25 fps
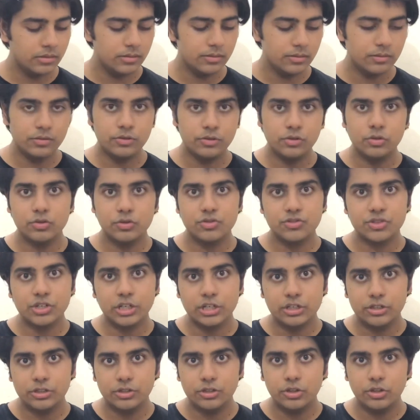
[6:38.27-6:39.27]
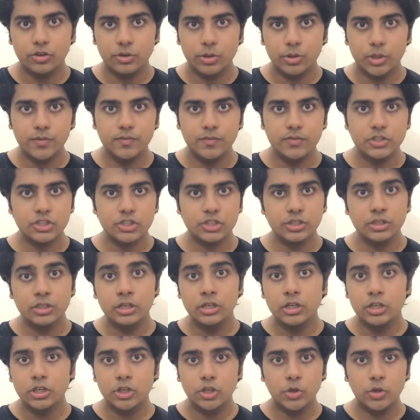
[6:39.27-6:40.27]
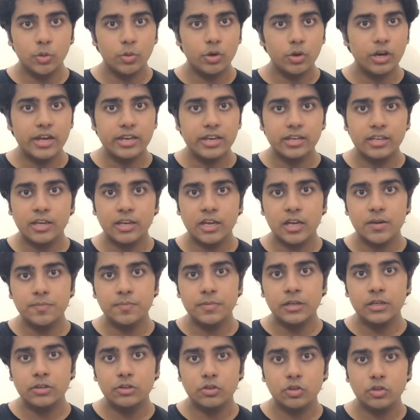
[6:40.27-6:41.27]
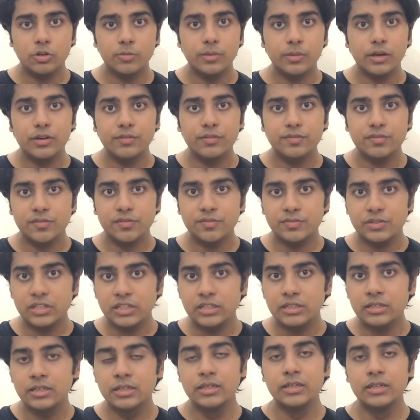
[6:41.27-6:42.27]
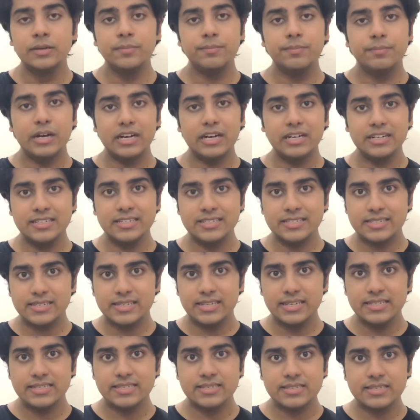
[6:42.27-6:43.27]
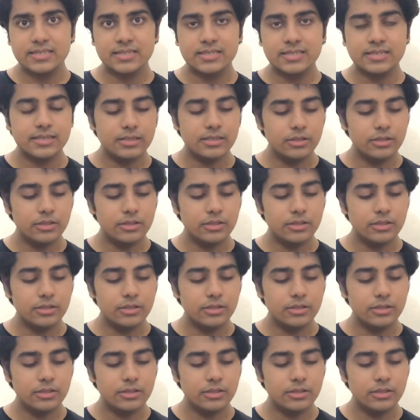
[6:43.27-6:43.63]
to start your revision. To Khan Academy, do about 15 practice tests.